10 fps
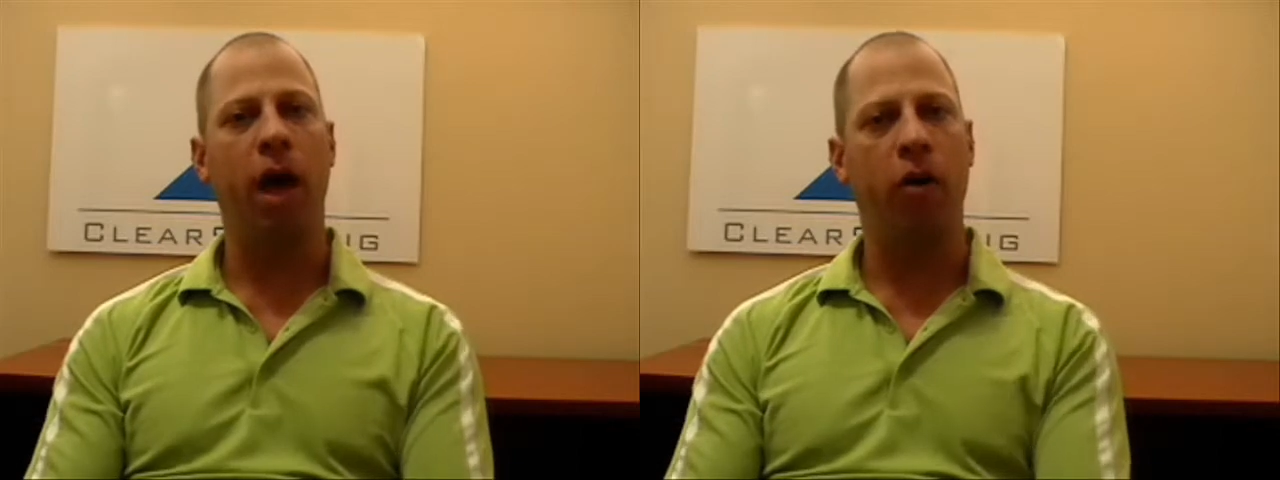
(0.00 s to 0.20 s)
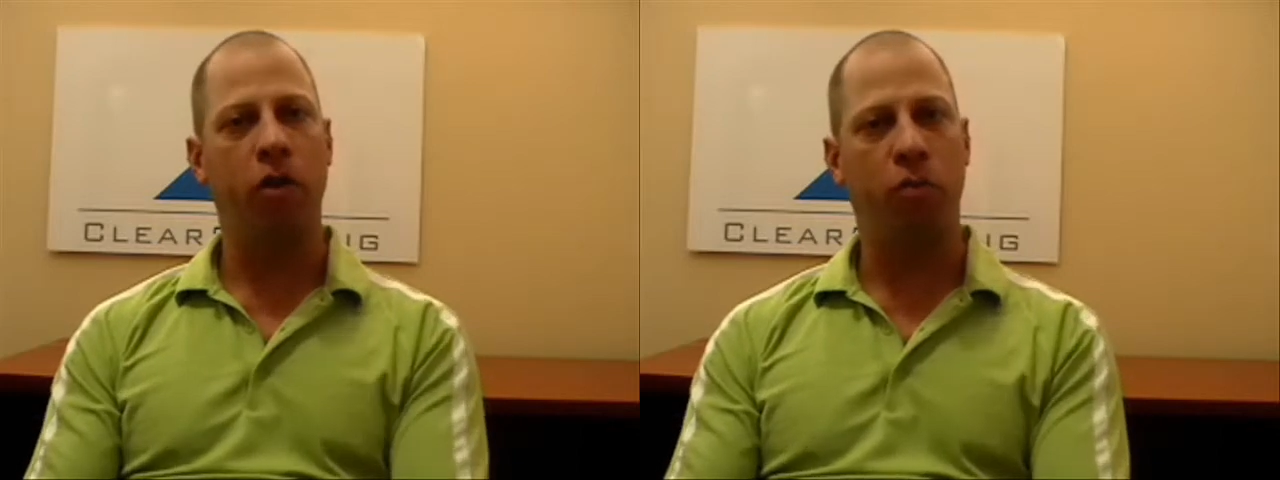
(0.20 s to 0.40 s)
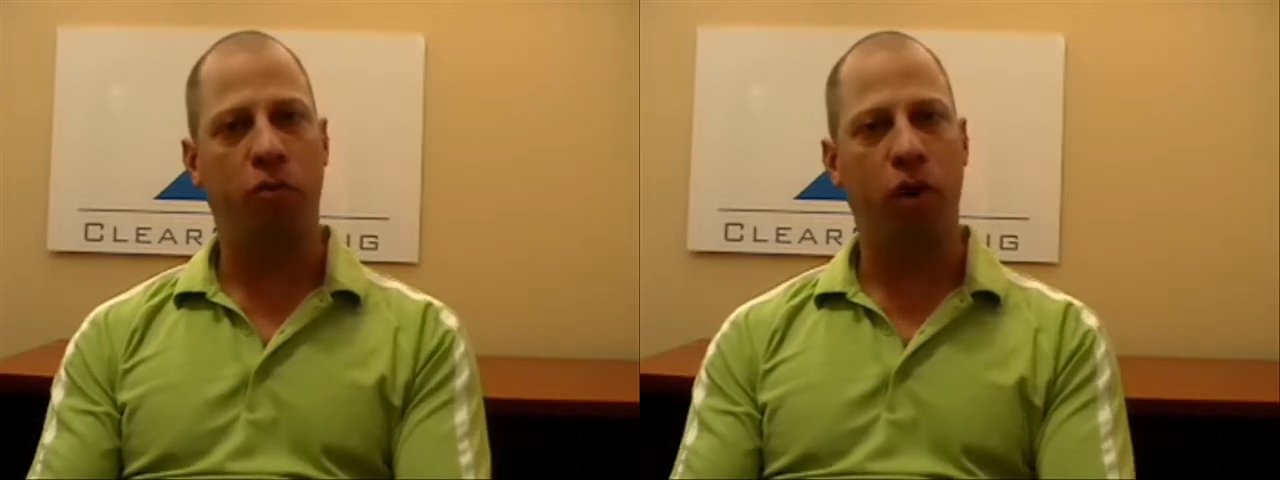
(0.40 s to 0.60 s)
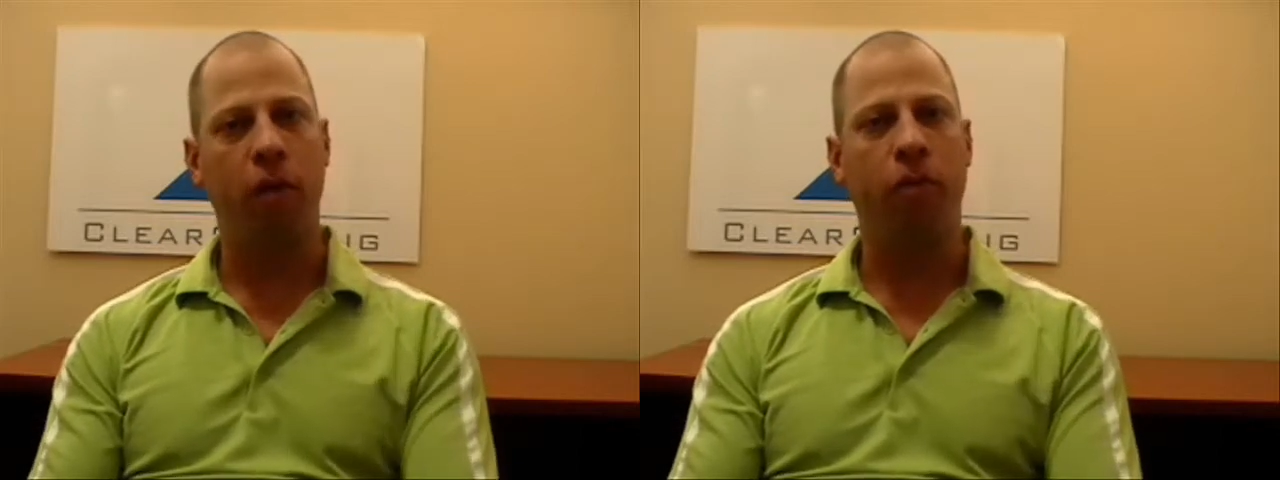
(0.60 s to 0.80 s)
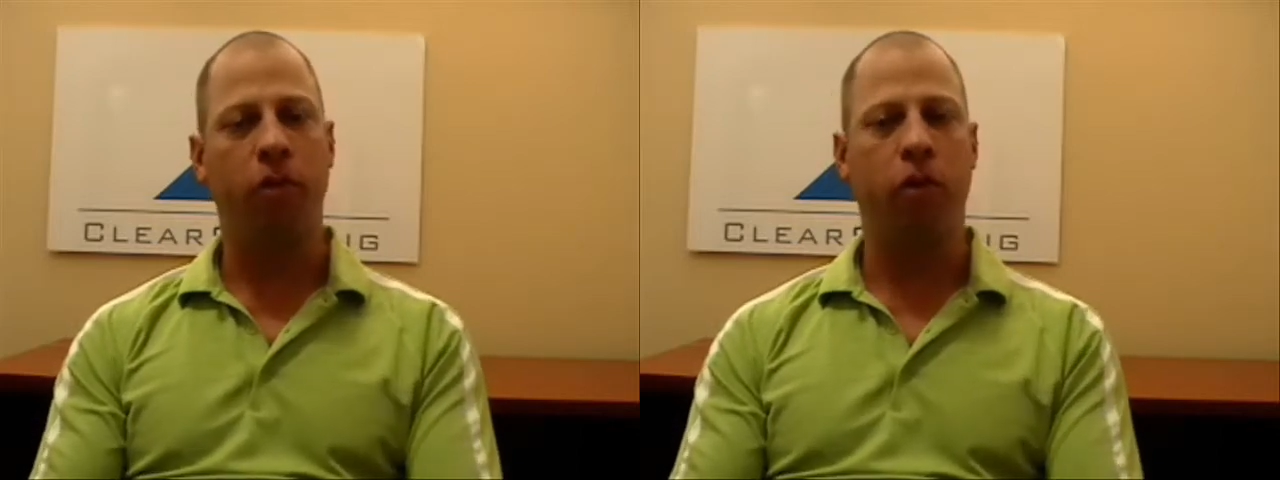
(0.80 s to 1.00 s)
line or the
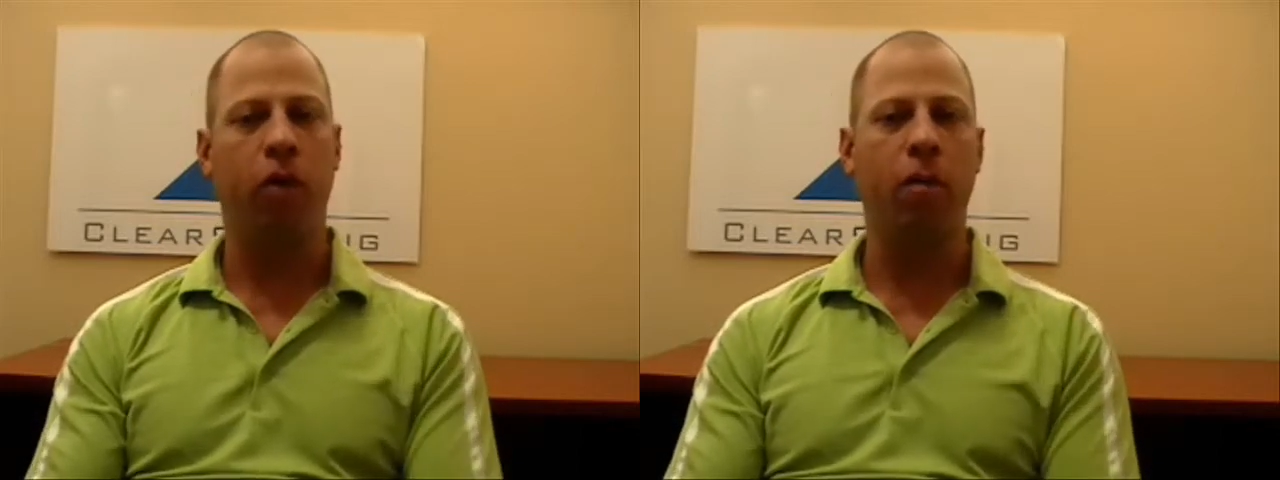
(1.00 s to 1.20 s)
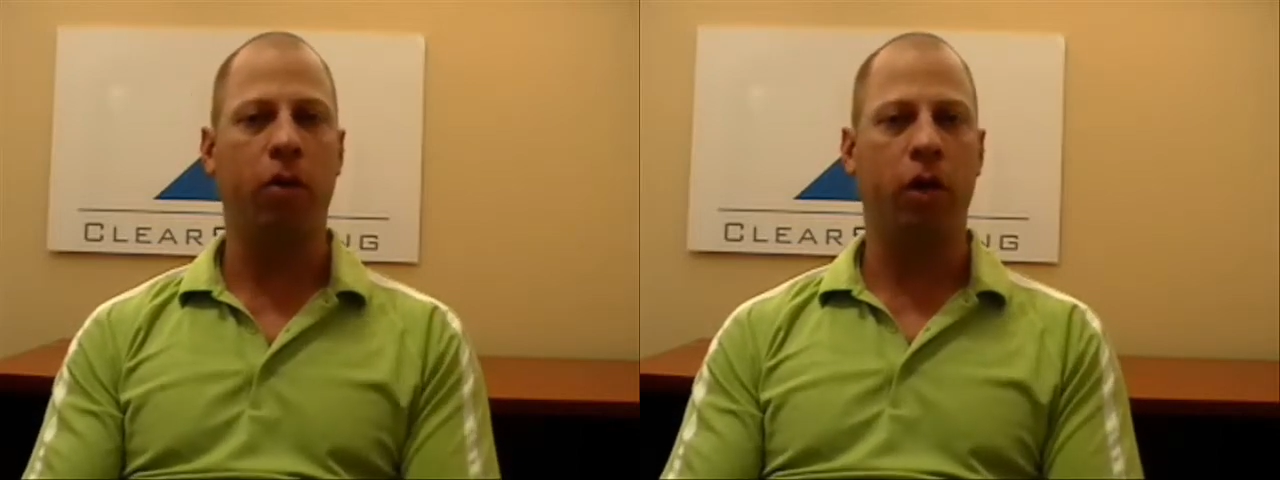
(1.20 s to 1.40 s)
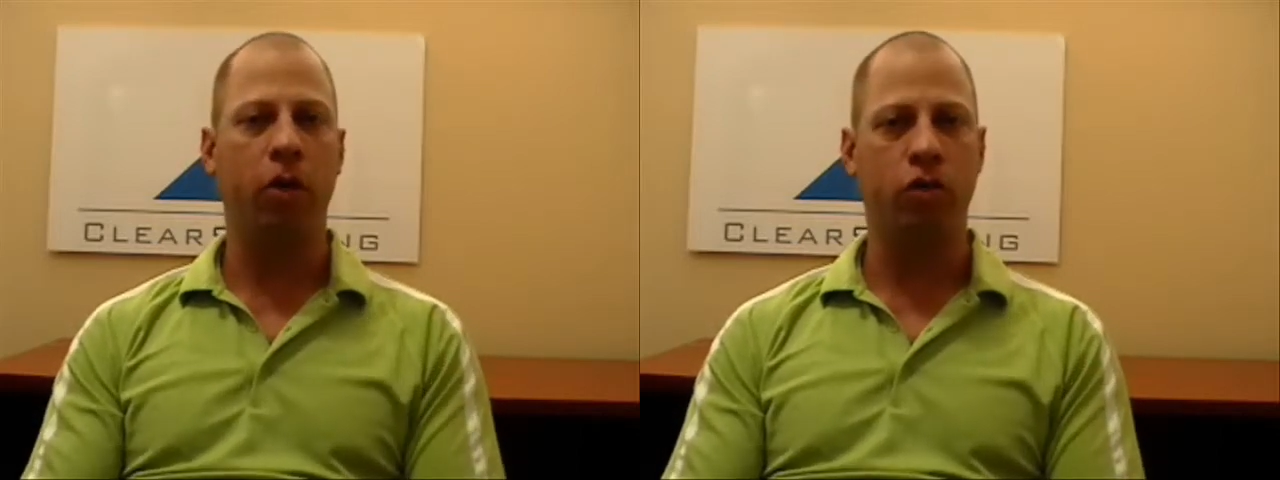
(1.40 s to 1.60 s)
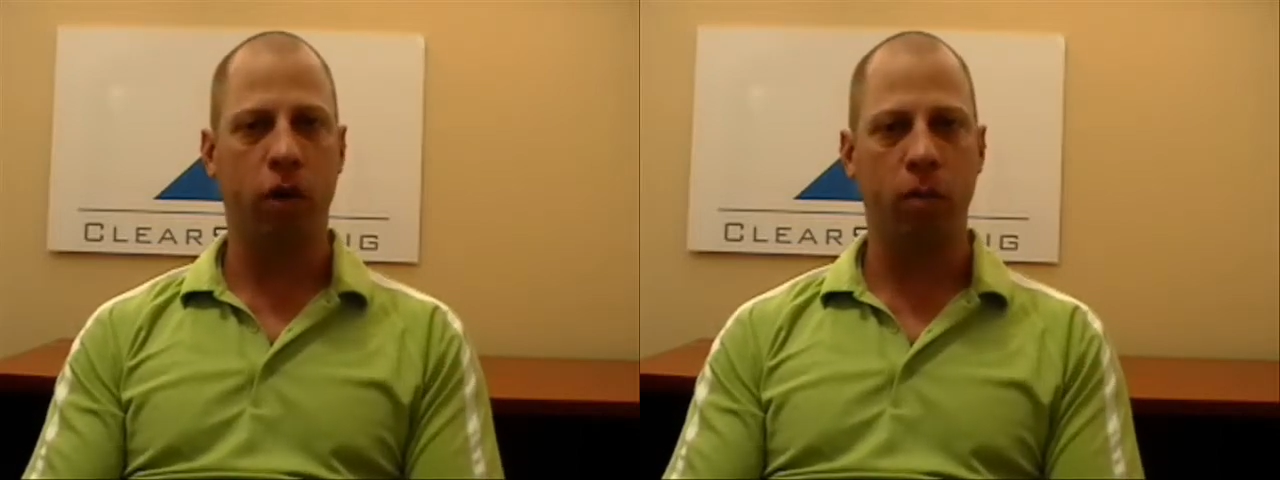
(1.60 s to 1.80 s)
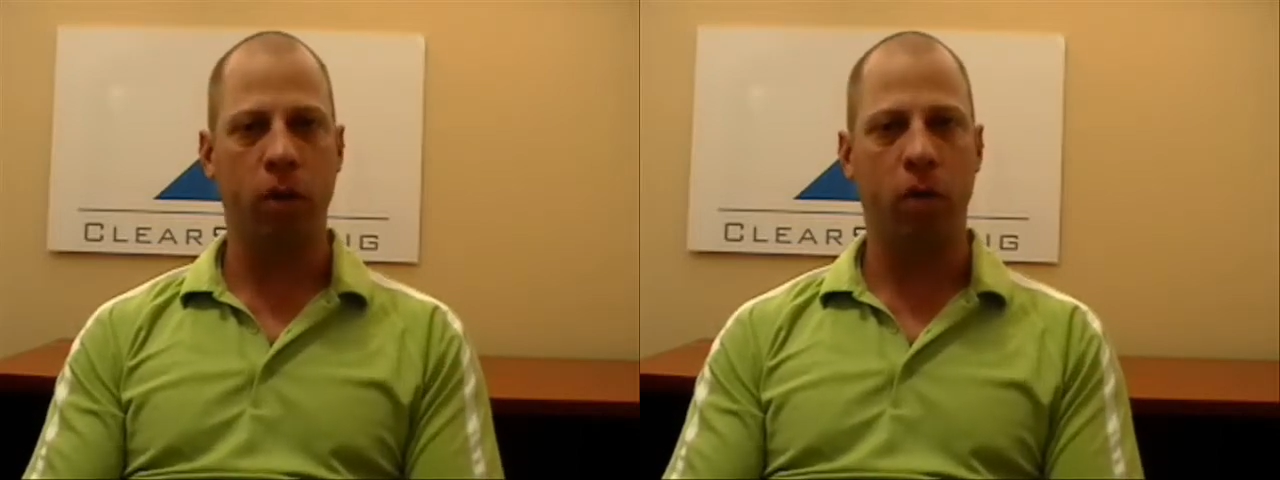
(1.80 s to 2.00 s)
profit that they're able to
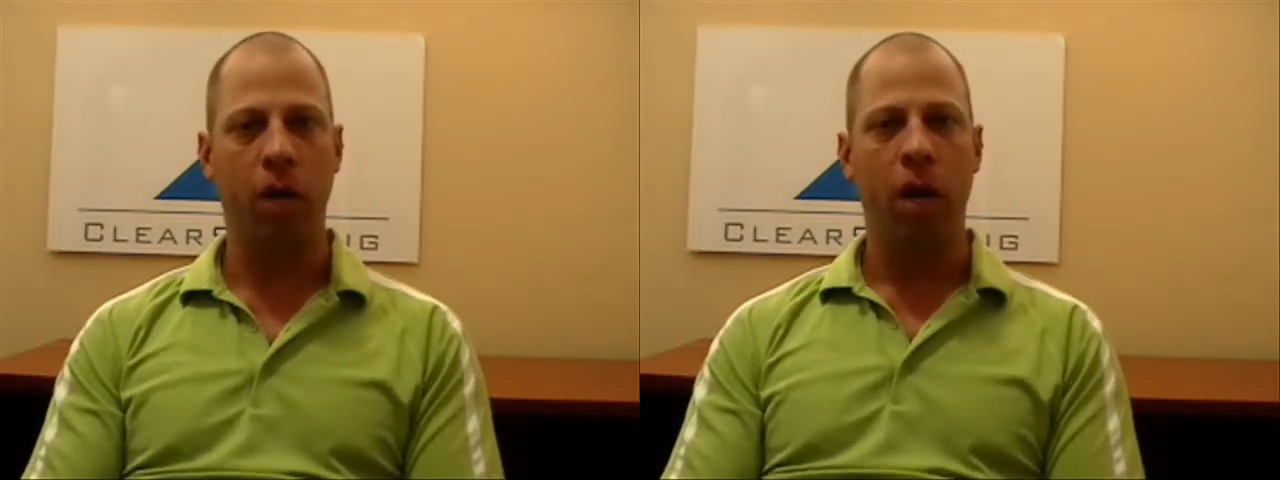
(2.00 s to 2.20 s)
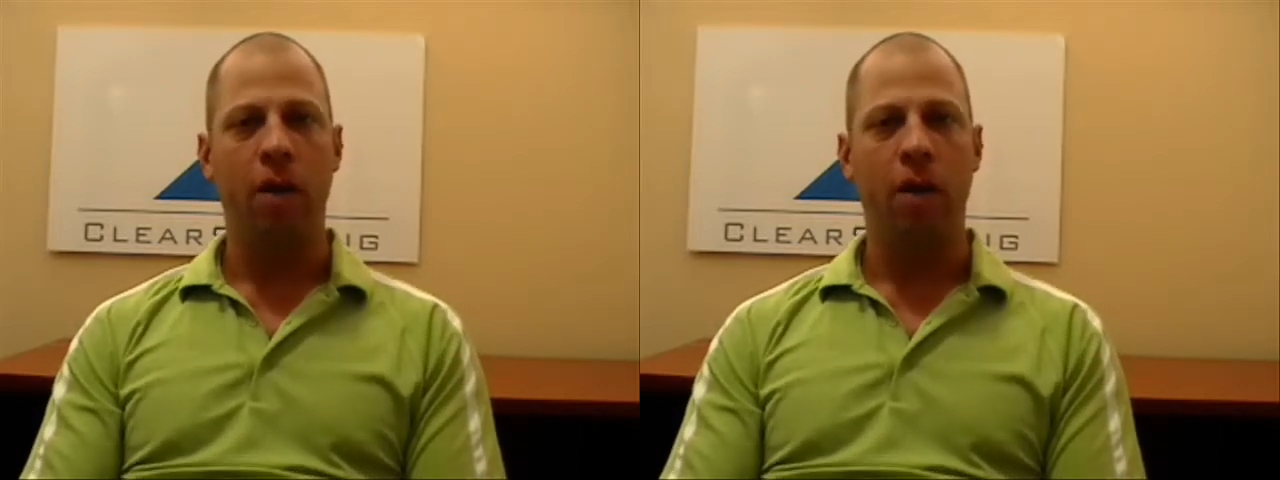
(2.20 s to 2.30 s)
contribute,